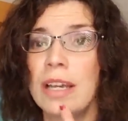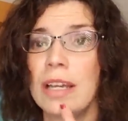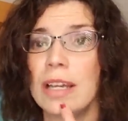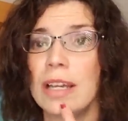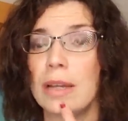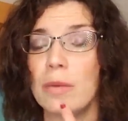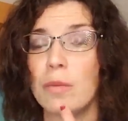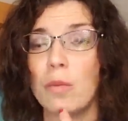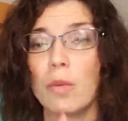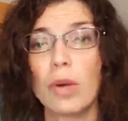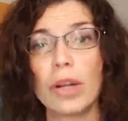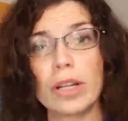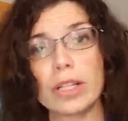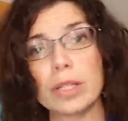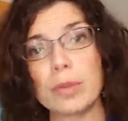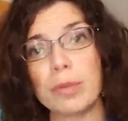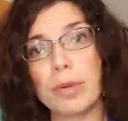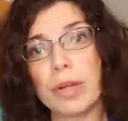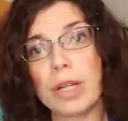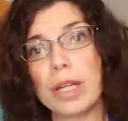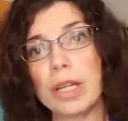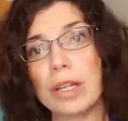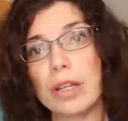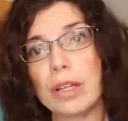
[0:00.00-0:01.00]
It works
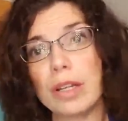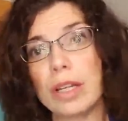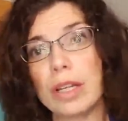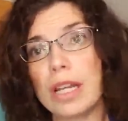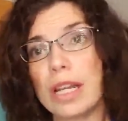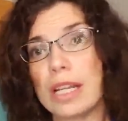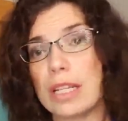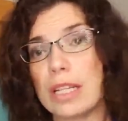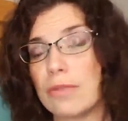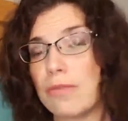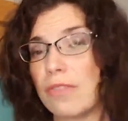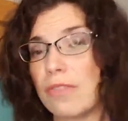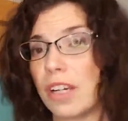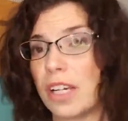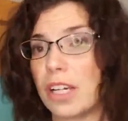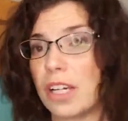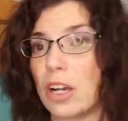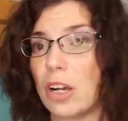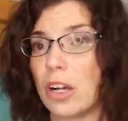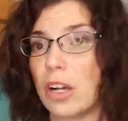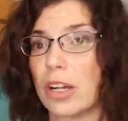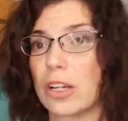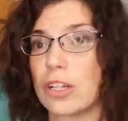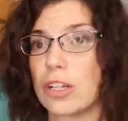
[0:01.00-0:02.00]
pretty good. It's very
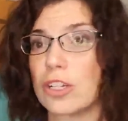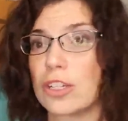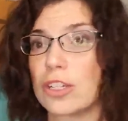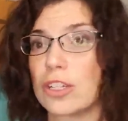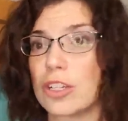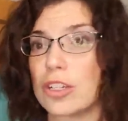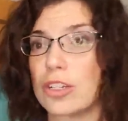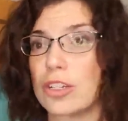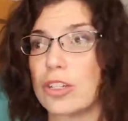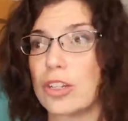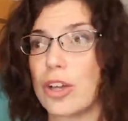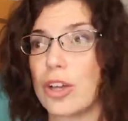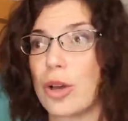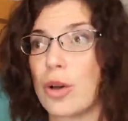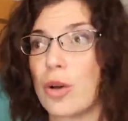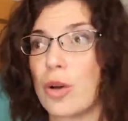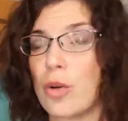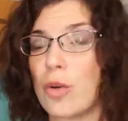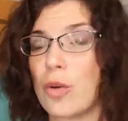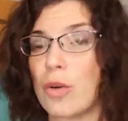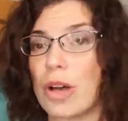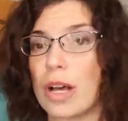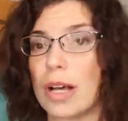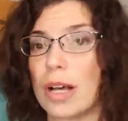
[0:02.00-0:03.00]
harsh.
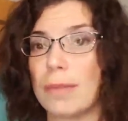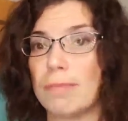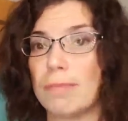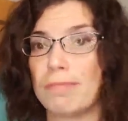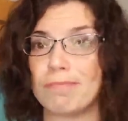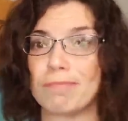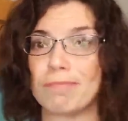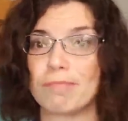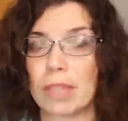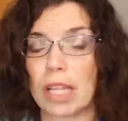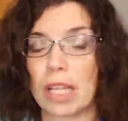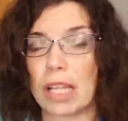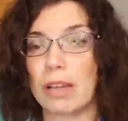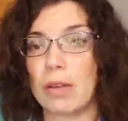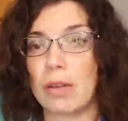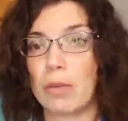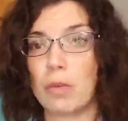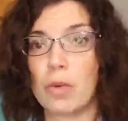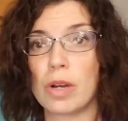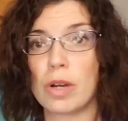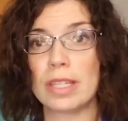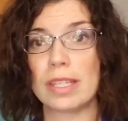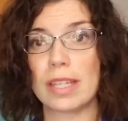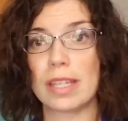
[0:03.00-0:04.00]
So
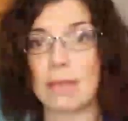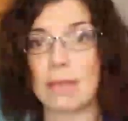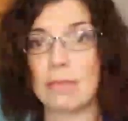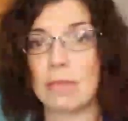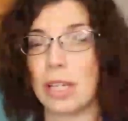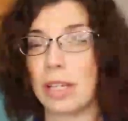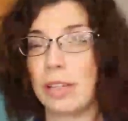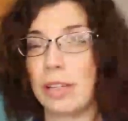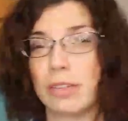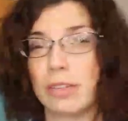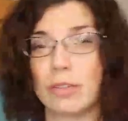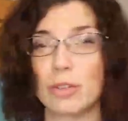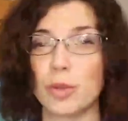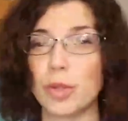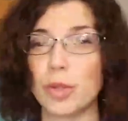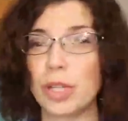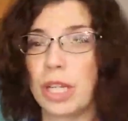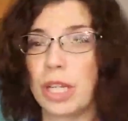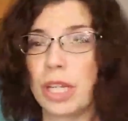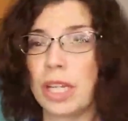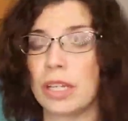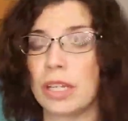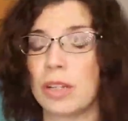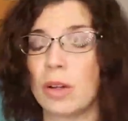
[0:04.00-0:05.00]
once I'm done
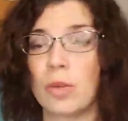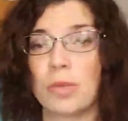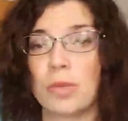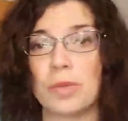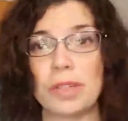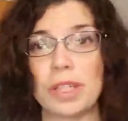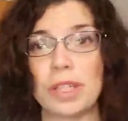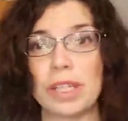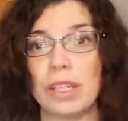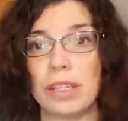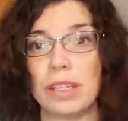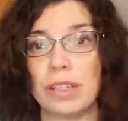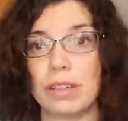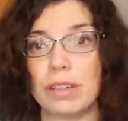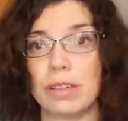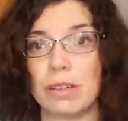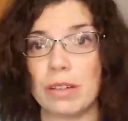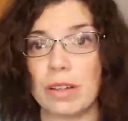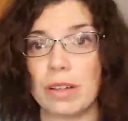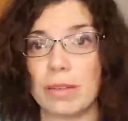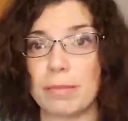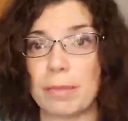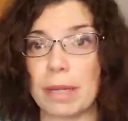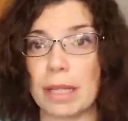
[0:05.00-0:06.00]
treating and hopefully
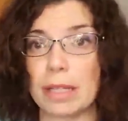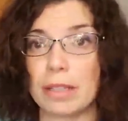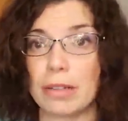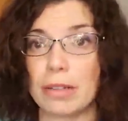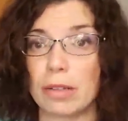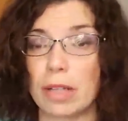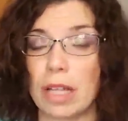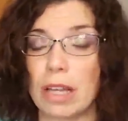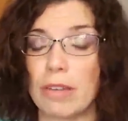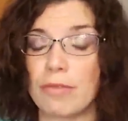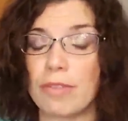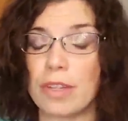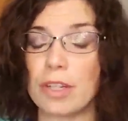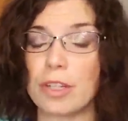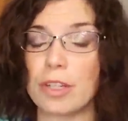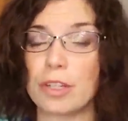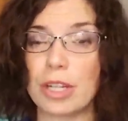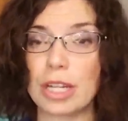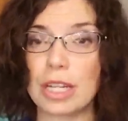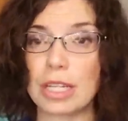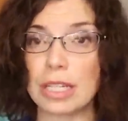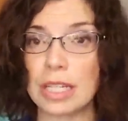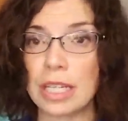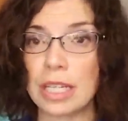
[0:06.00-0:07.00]
my little
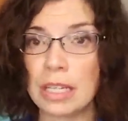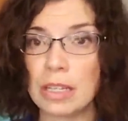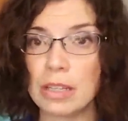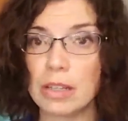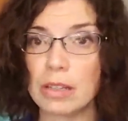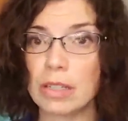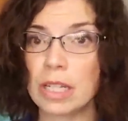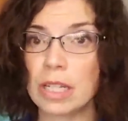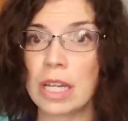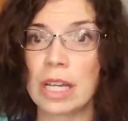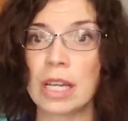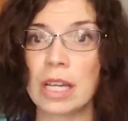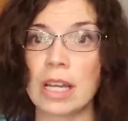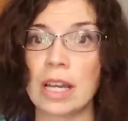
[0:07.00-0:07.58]
clownfish is healed,